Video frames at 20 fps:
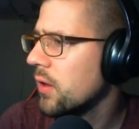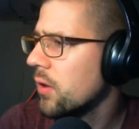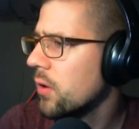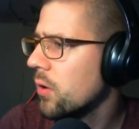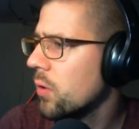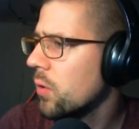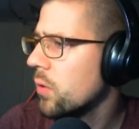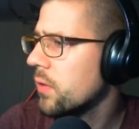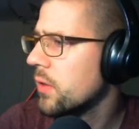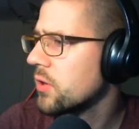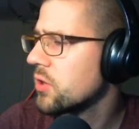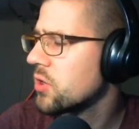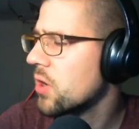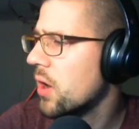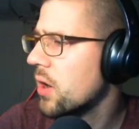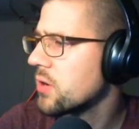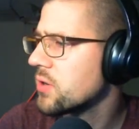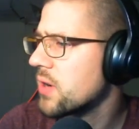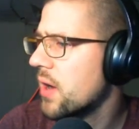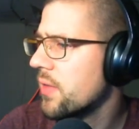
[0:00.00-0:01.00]
Q, the
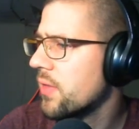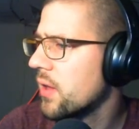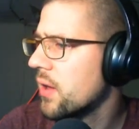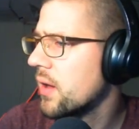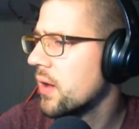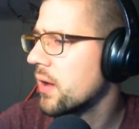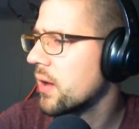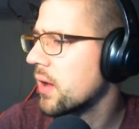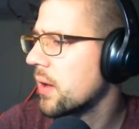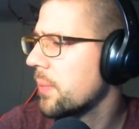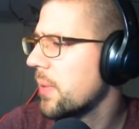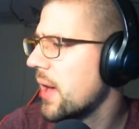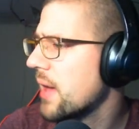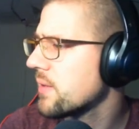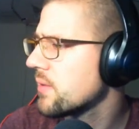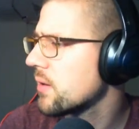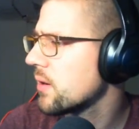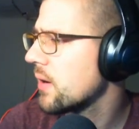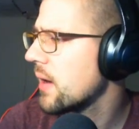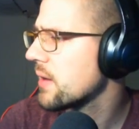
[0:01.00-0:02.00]
charge on the
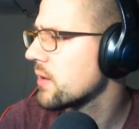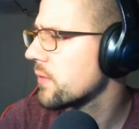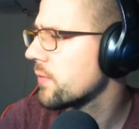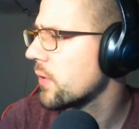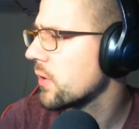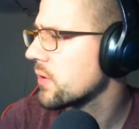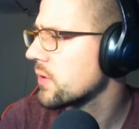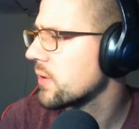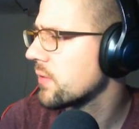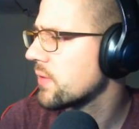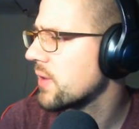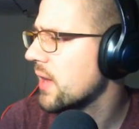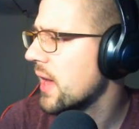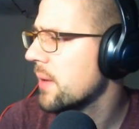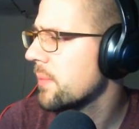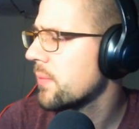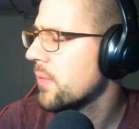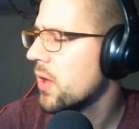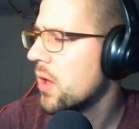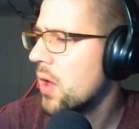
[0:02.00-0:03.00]
capacitor, as a function of
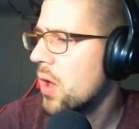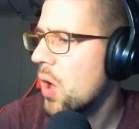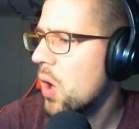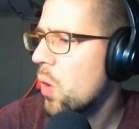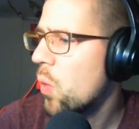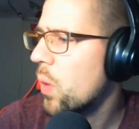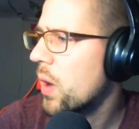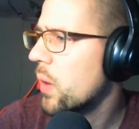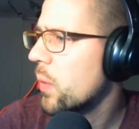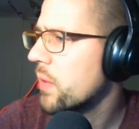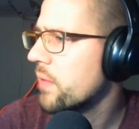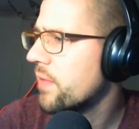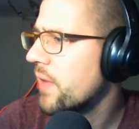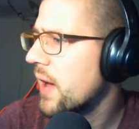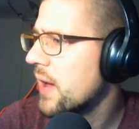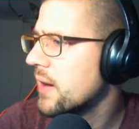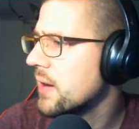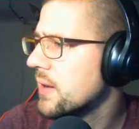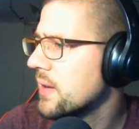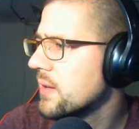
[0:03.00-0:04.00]
time, what I would
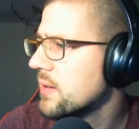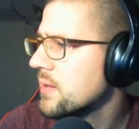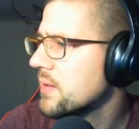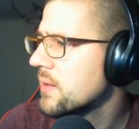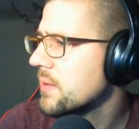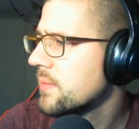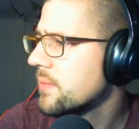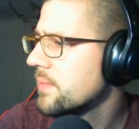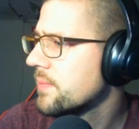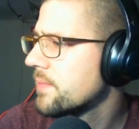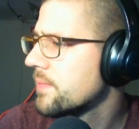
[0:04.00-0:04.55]
find is